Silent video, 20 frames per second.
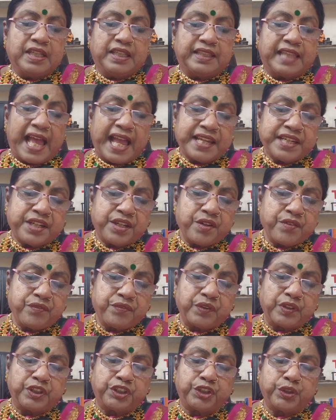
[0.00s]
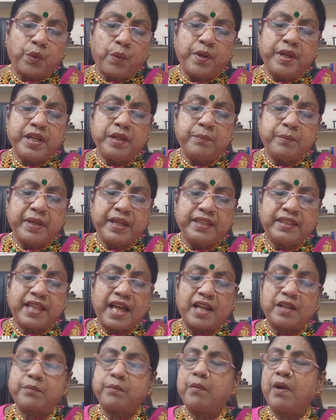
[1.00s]
Thank you for showing me
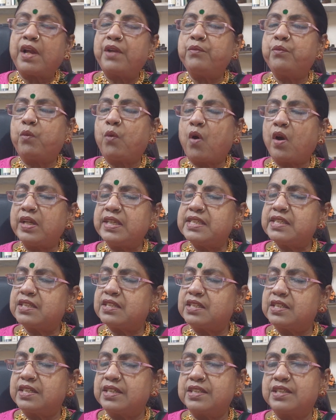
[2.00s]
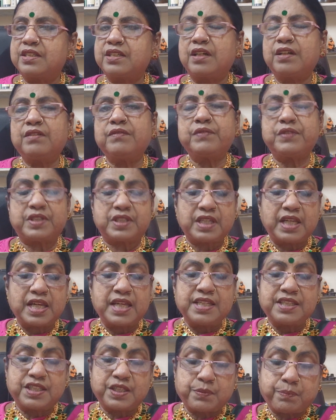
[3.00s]
that my voice deserves
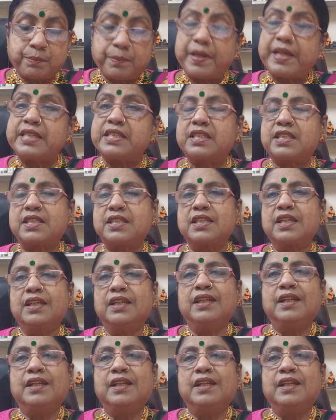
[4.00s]
space.